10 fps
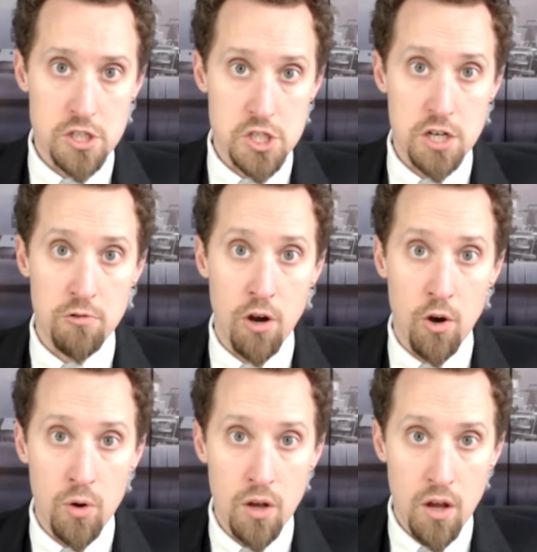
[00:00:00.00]

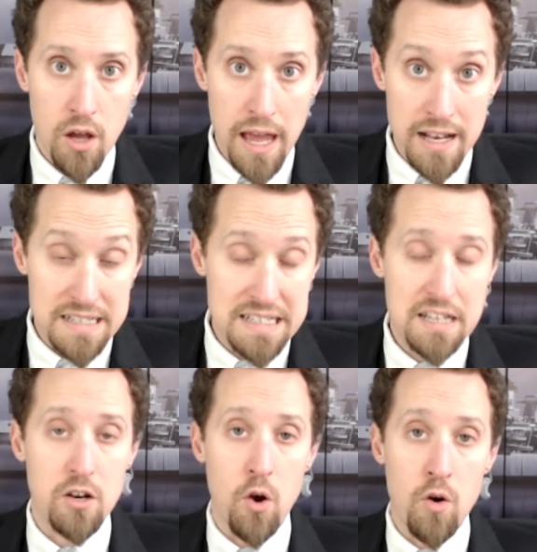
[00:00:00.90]
zero and it did
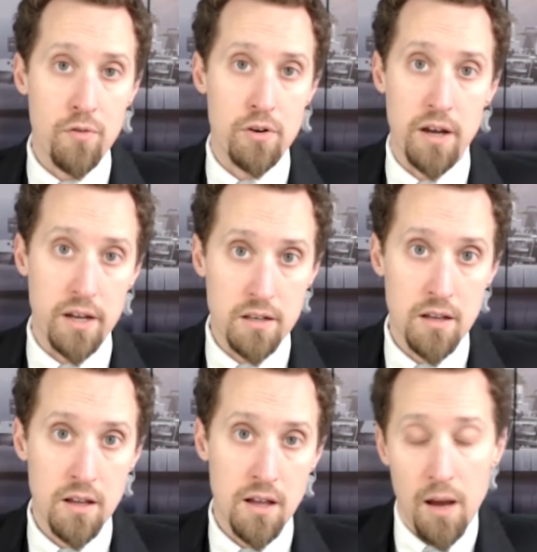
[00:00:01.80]
it overnight.
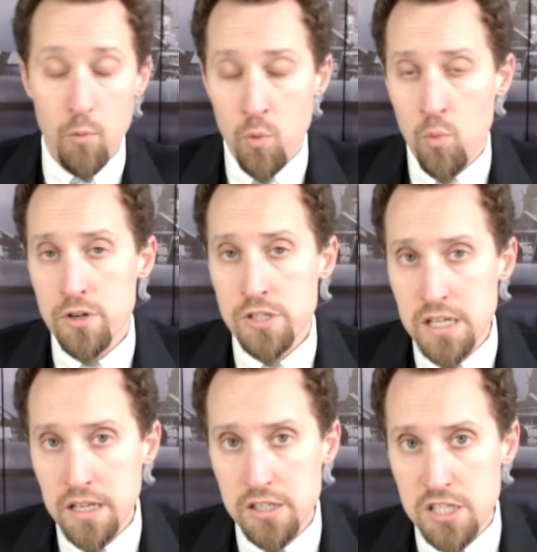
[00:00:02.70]
We're
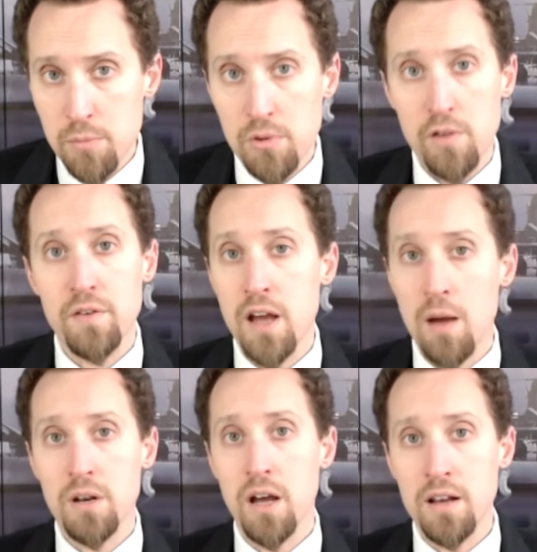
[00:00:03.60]
seeing a similar
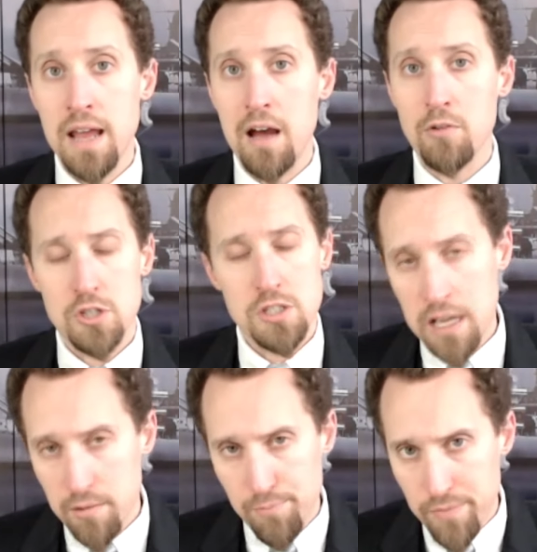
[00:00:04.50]
phenomenon now, just
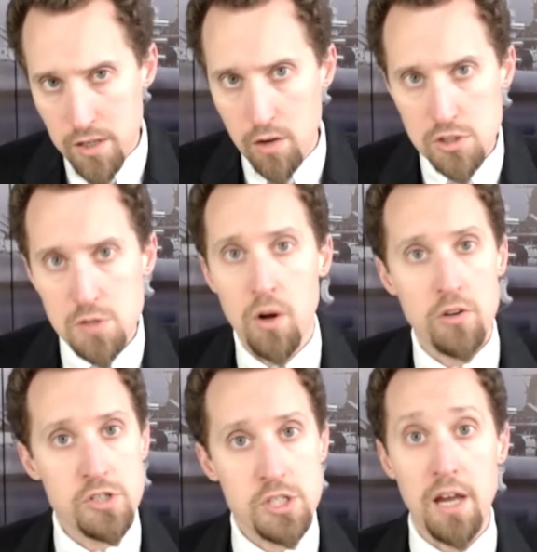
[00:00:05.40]
at a you know
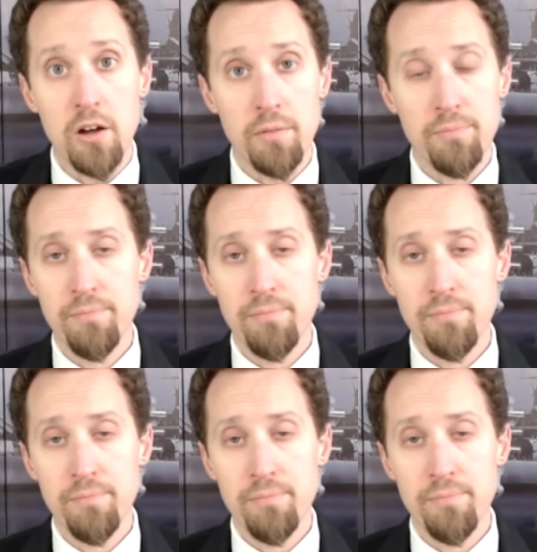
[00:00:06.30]
smaller scale.